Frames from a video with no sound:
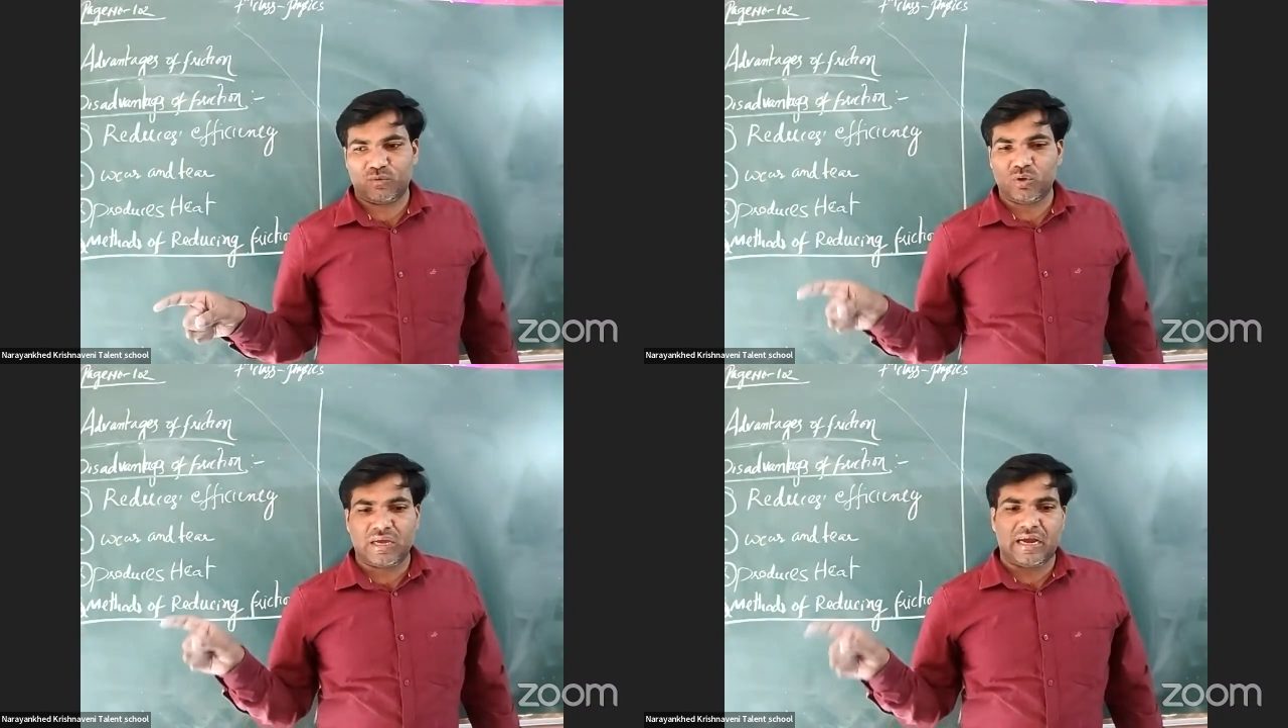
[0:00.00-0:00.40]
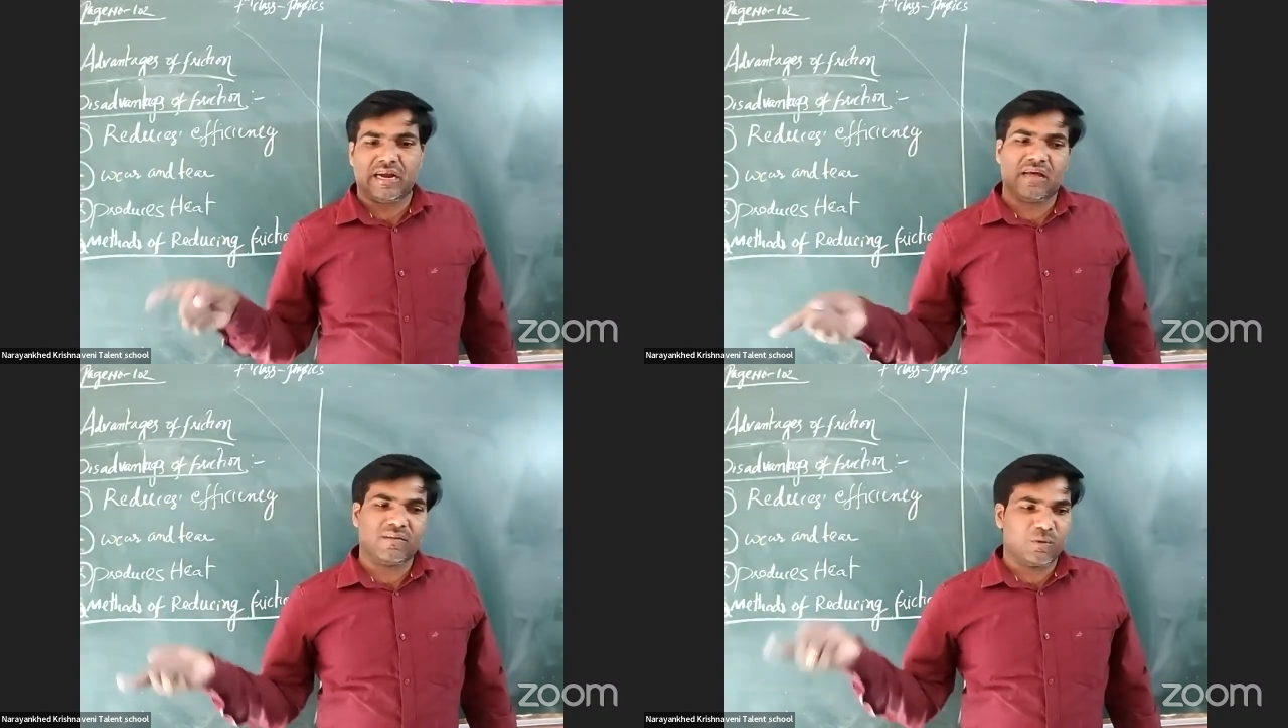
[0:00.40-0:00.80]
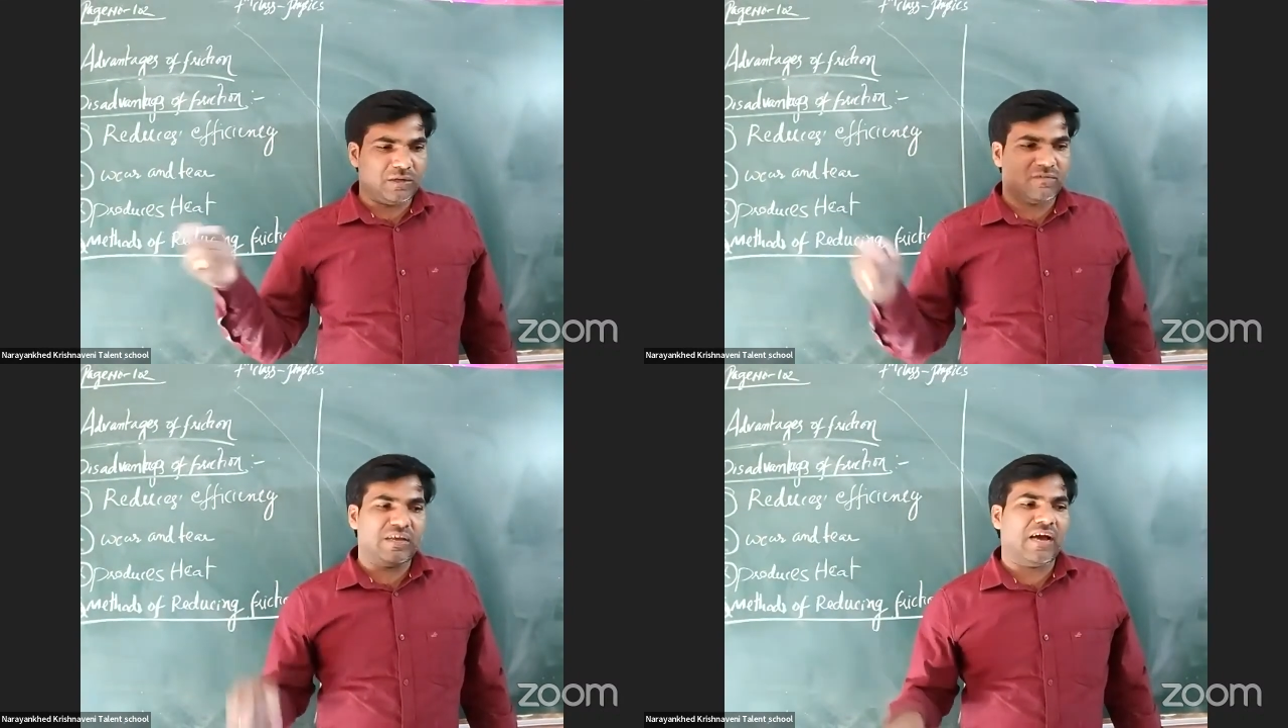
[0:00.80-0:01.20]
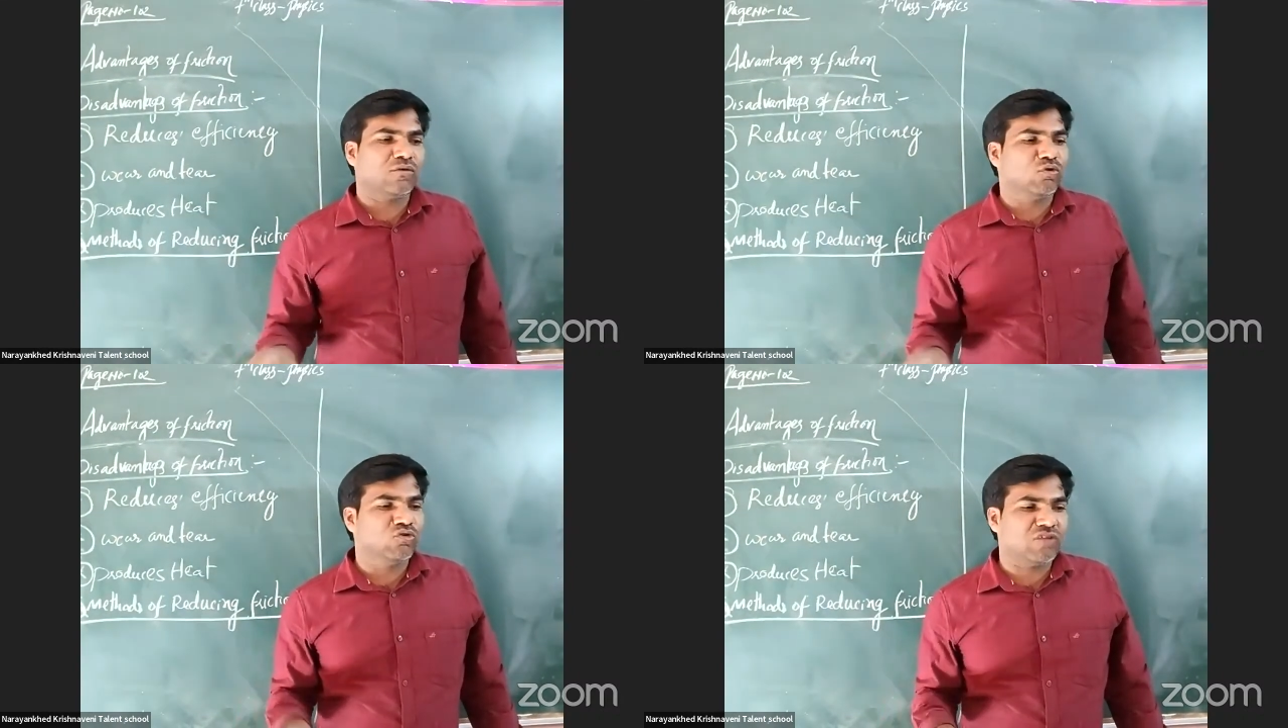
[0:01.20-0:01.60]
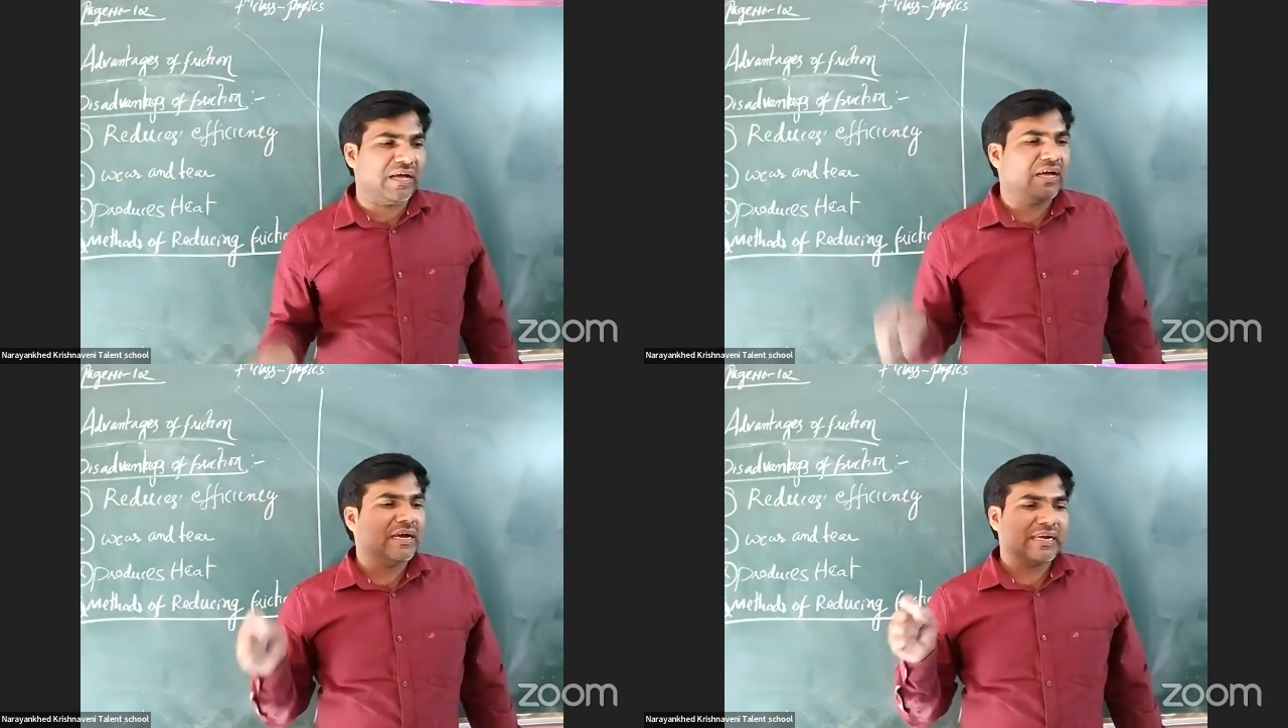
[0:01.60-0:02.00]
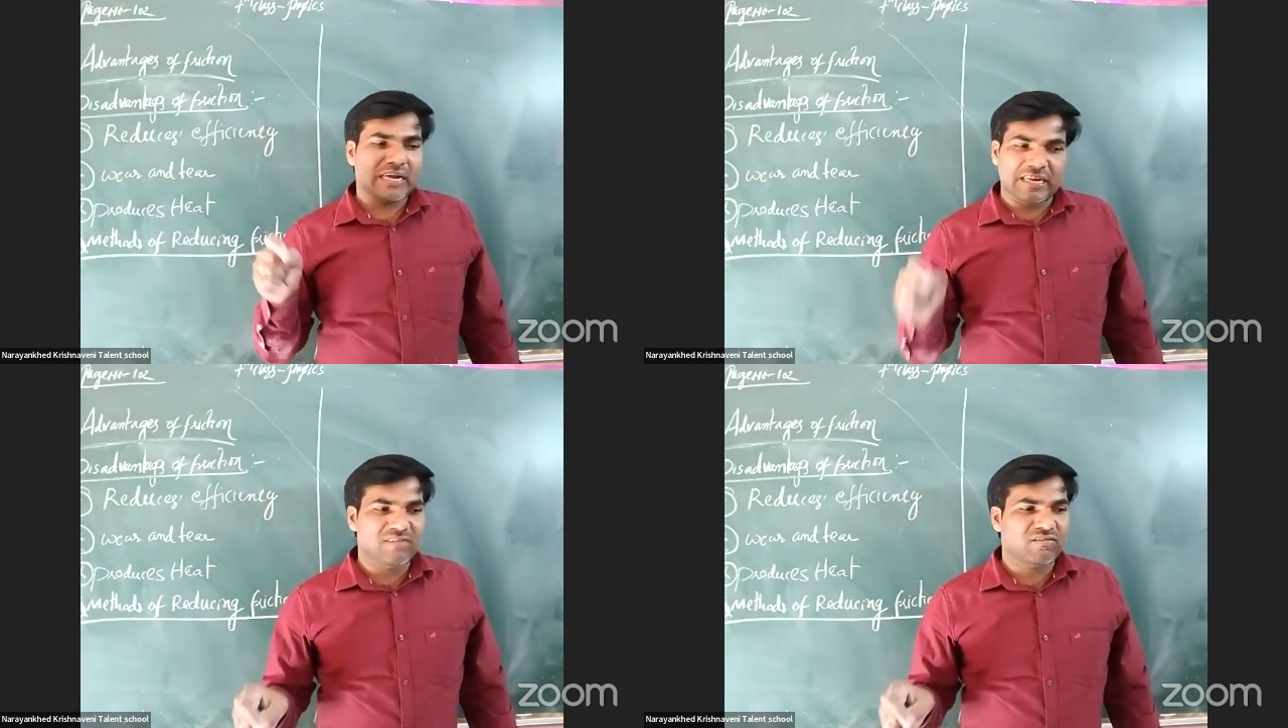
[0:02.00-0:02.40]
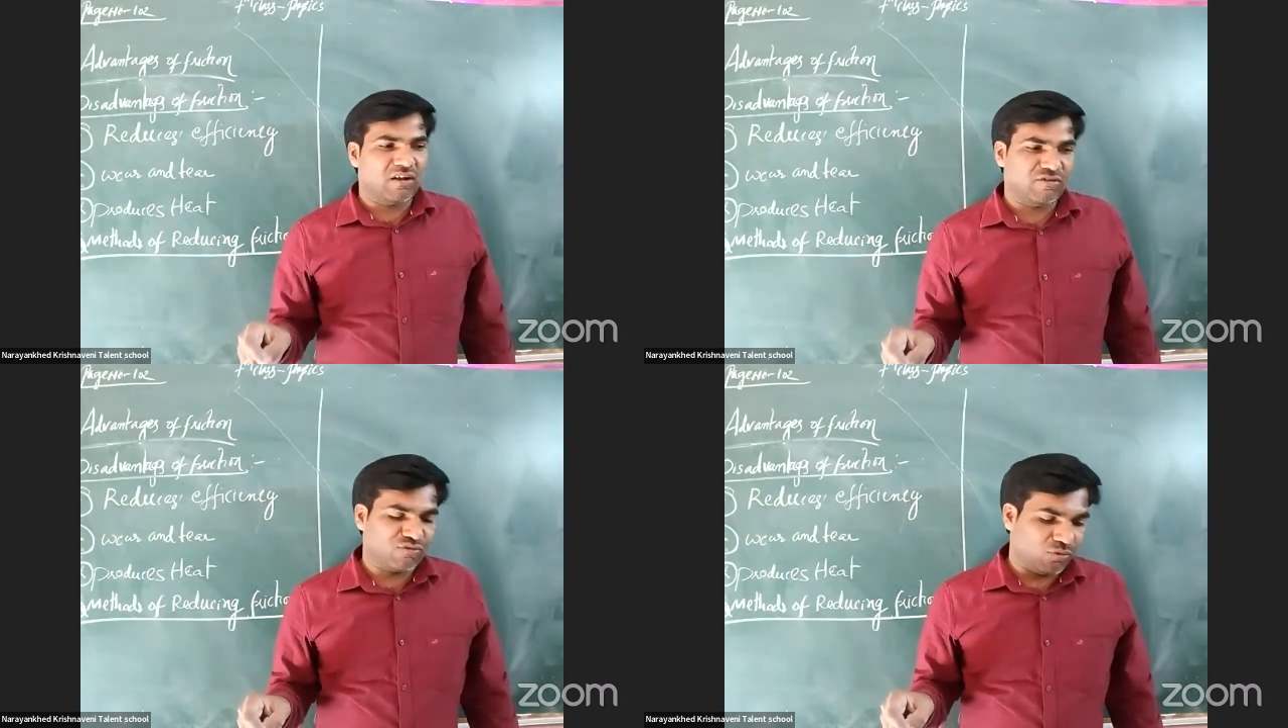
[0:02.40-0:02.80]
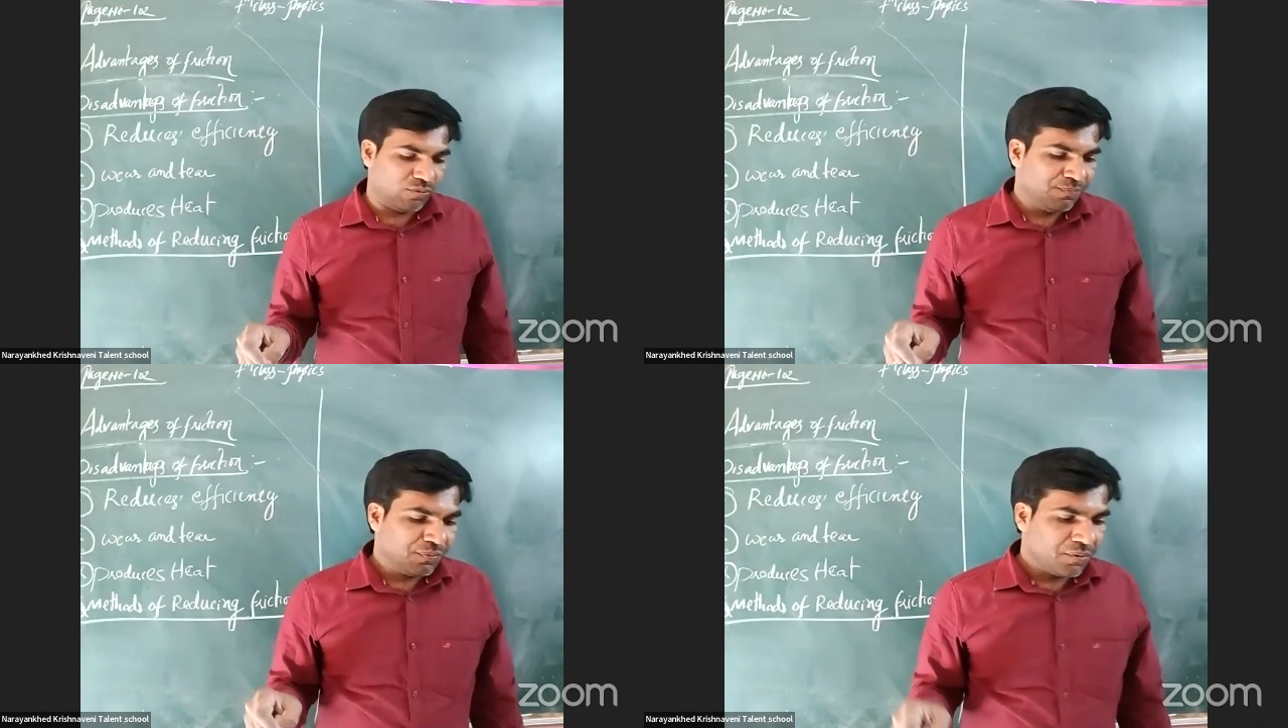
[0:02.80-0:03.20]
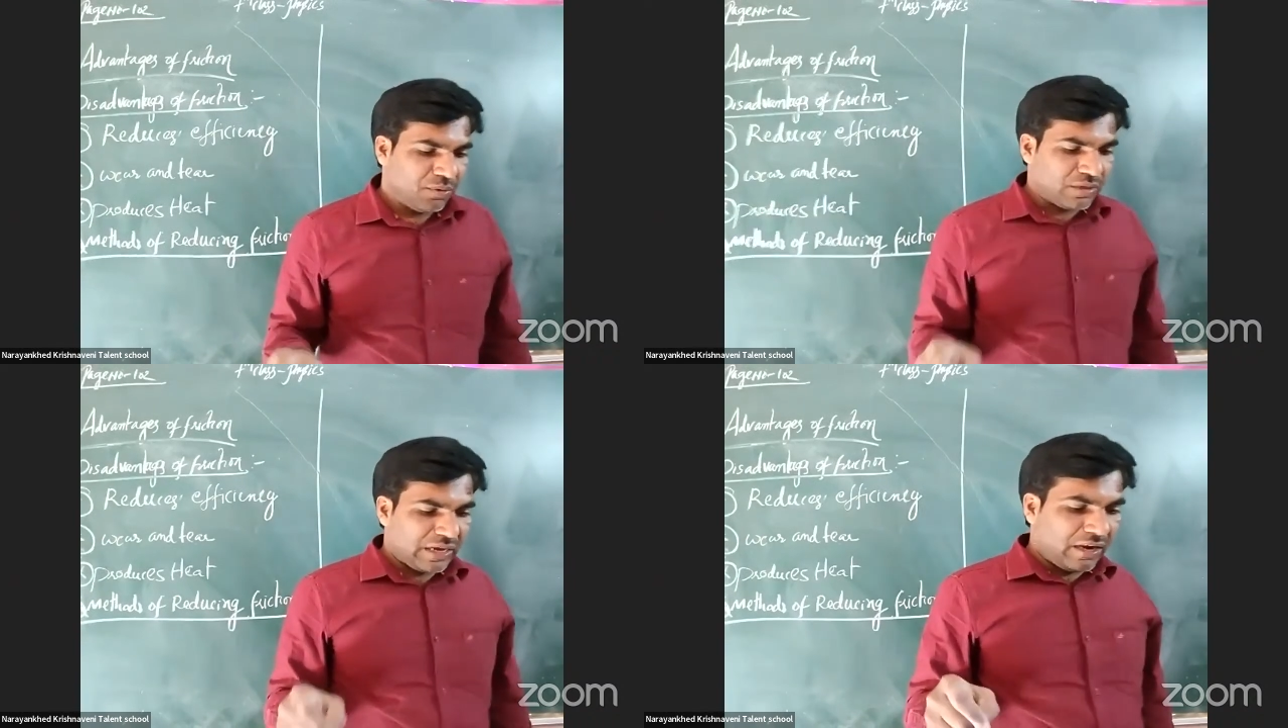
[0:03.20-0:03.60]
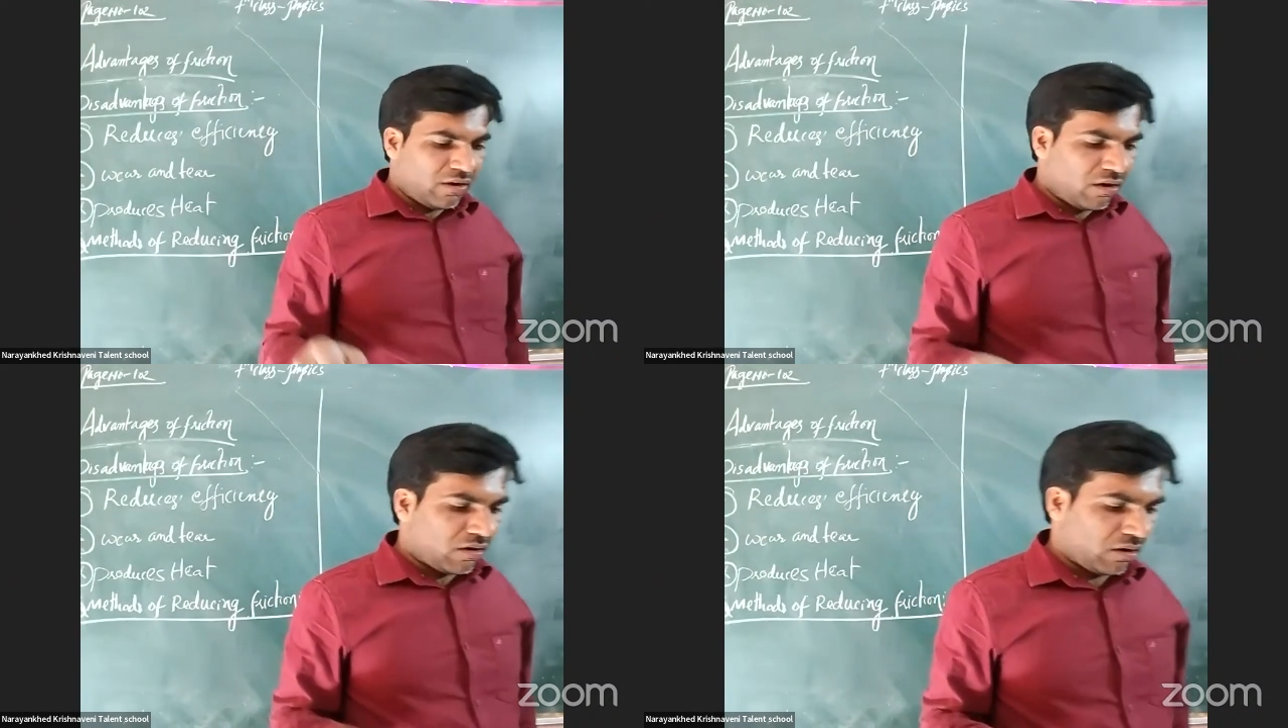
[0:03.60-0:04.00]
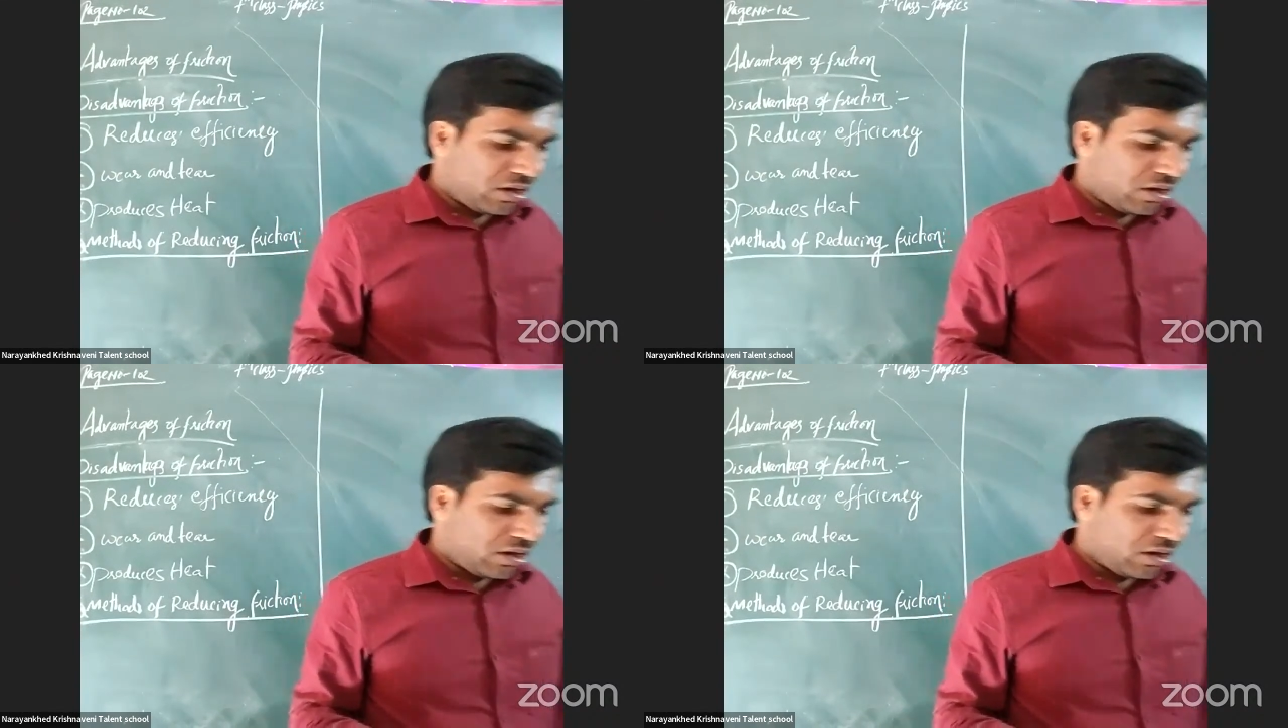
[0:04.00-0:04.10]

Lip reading: Okay, and otherwise we are use the grease also. Okay, clear?